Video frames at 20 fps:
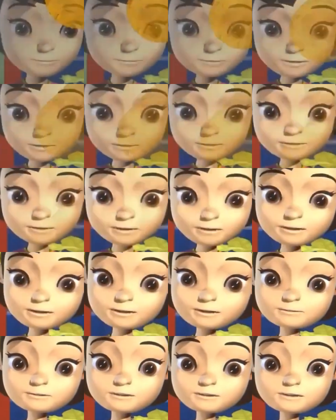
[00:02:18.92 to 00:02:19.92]
doses,
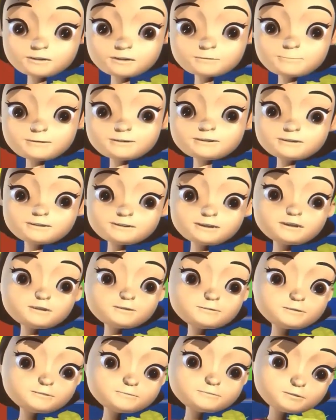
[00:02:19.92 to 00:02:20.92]
this can make it
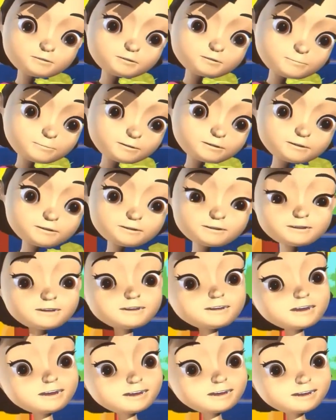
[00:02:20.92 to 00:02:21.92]
dangerous for humans,
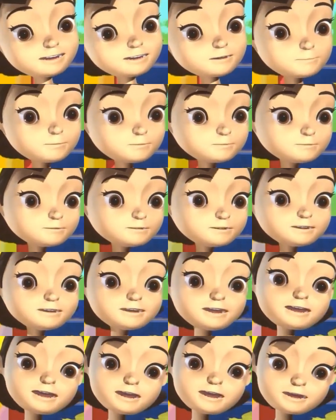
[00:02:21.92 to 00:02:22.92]
animals,
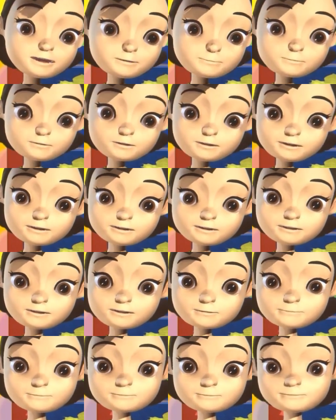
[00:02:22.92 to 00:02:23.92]
and
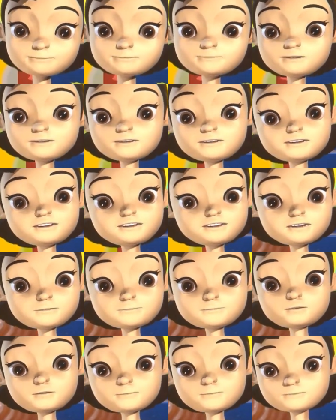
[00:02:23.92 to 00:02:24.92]
plants.
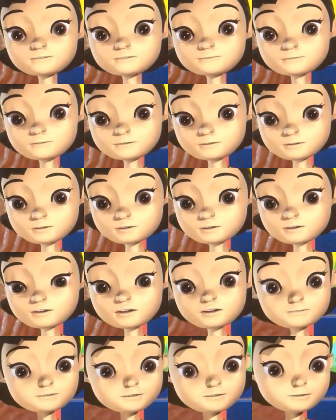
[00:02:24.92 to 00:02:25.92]
Some forms of
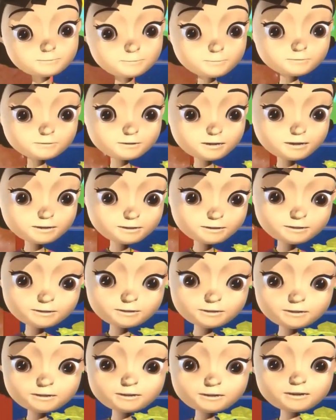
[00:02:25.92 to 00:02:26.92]
pollution are visible to
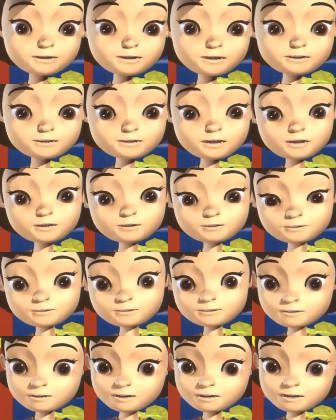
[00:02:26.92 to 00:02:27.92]
us, and
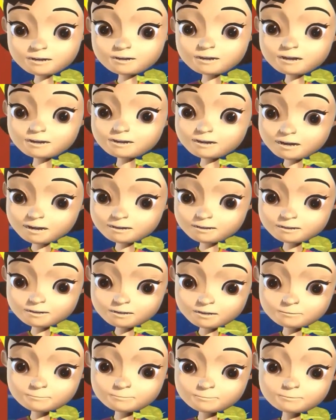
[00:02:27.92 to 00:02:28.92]
others the naked eye can't
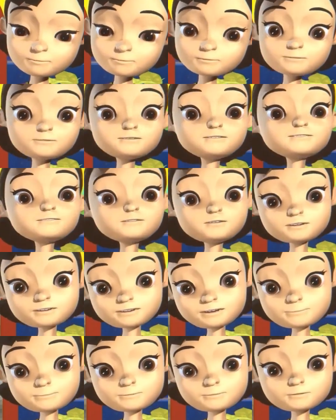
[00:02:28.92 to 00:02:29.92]
see. For
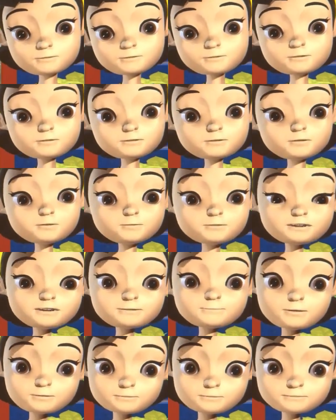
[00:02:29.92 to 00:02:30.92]
example, we
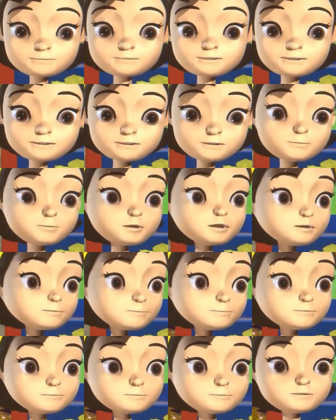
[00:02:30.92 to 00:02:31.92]
can mostly see
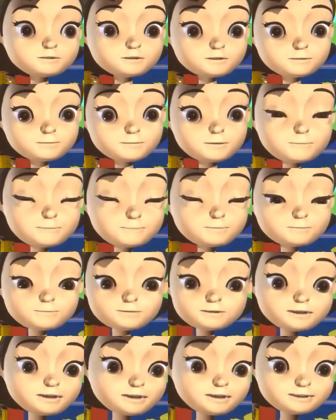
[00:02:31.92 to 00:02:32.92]
water pollution, but
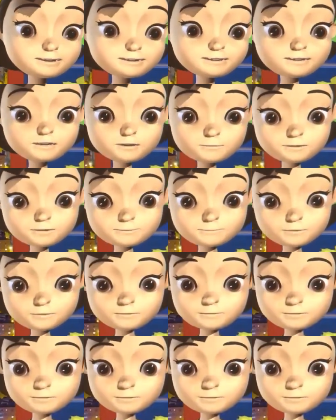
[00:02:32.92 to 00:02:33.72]
we can't see noise